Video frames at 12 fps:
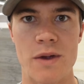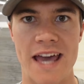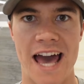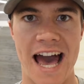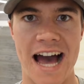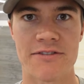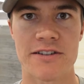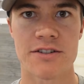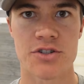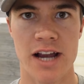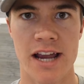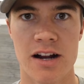We have to
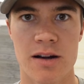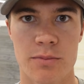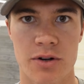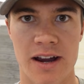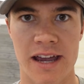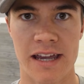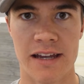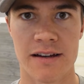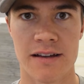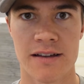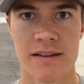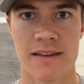train our
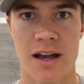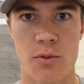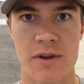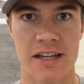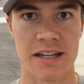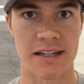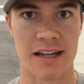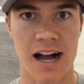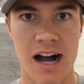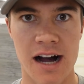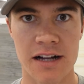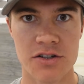brain that we can
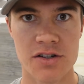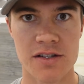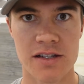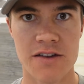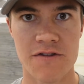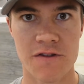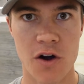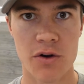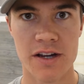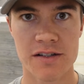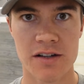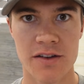consciously
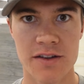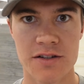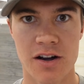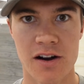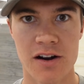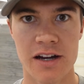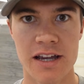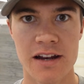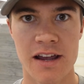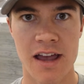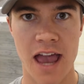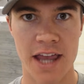focus on the target
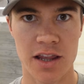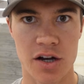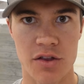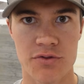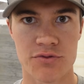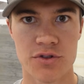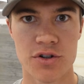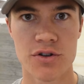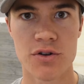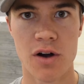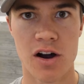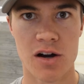and look
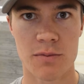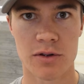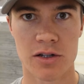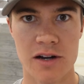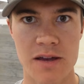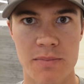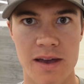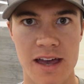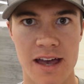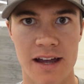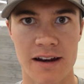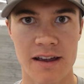through our blurry
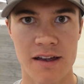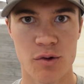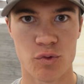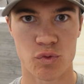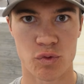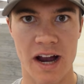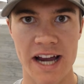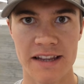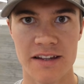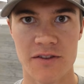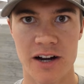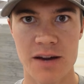pin right
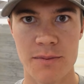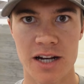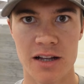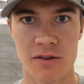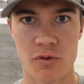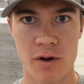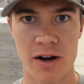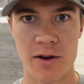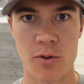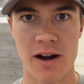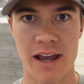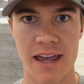in the very middle of where
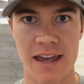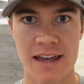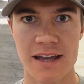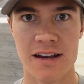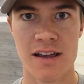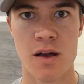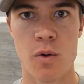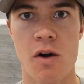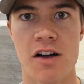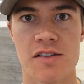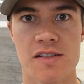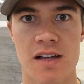we want to hit
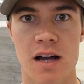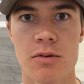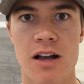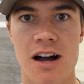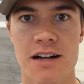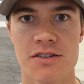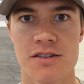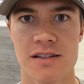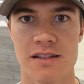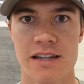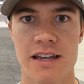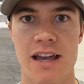while
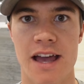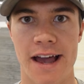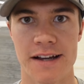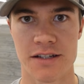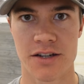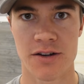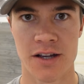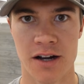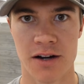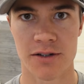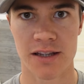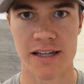subconsciously executing
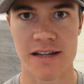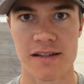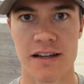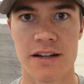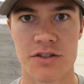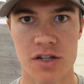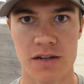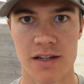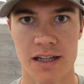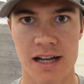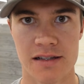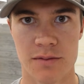our release and
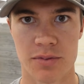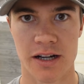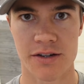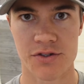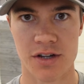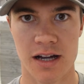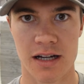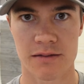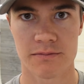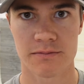achieving that surprise shot.